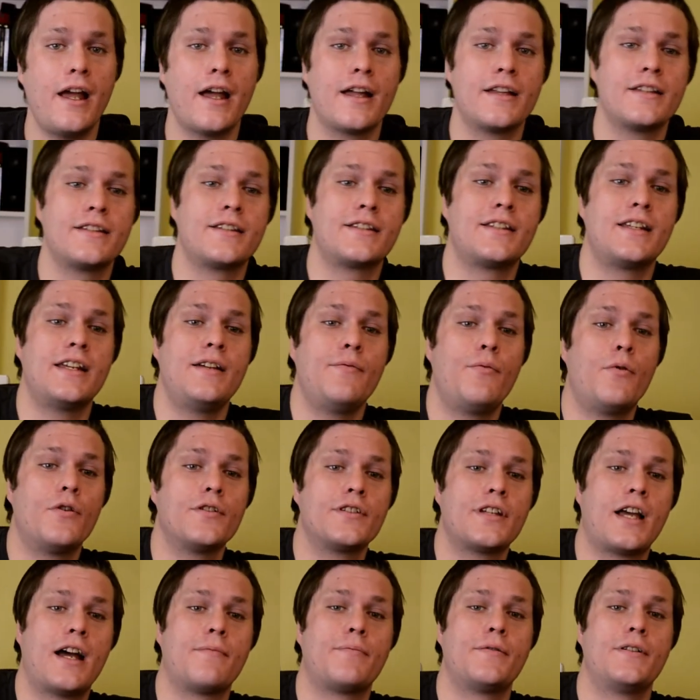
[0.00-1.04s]
and see what's
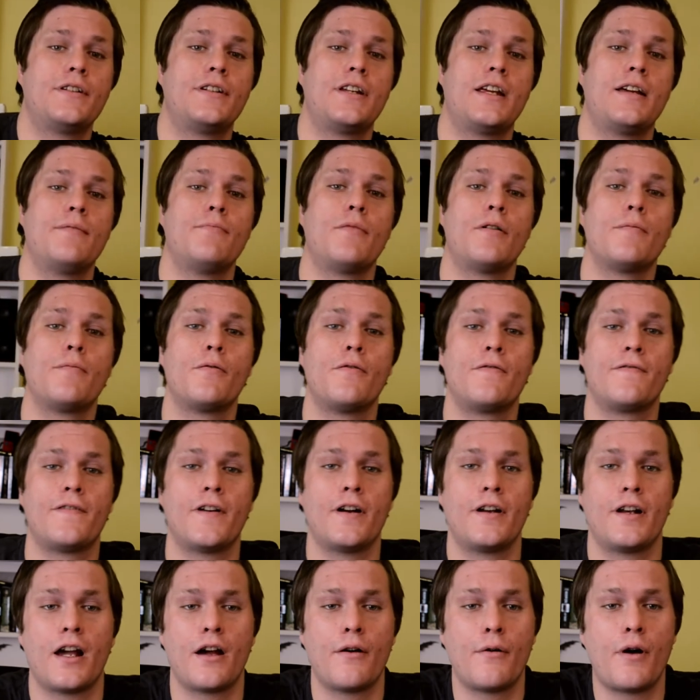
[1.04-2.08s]
happened in my
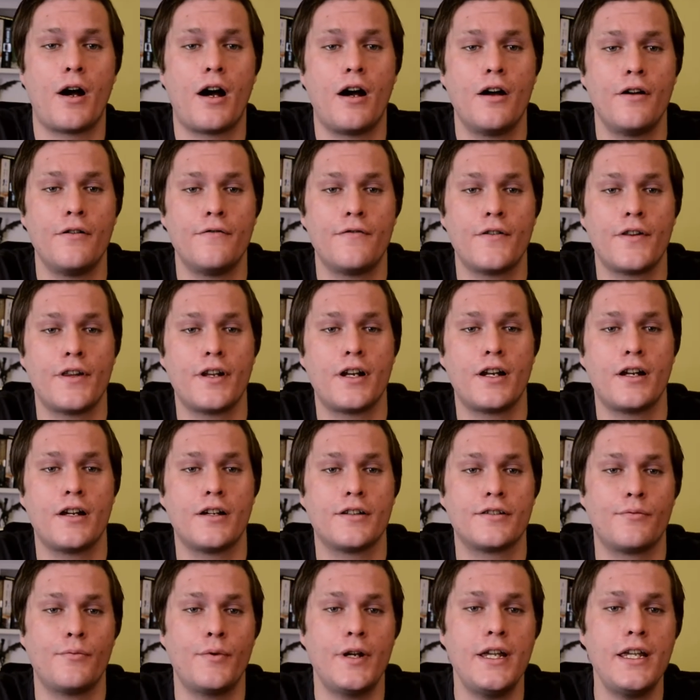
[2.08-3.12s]
portfolio over the
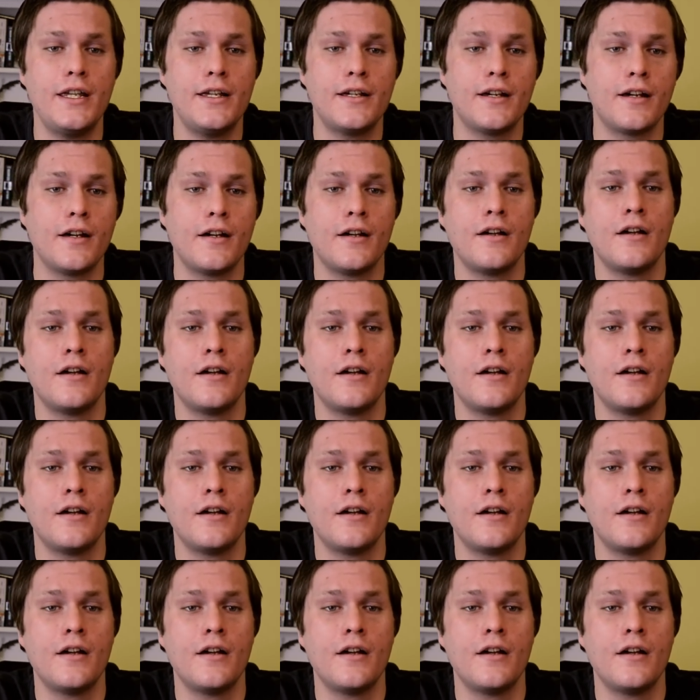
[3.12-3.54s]
last week.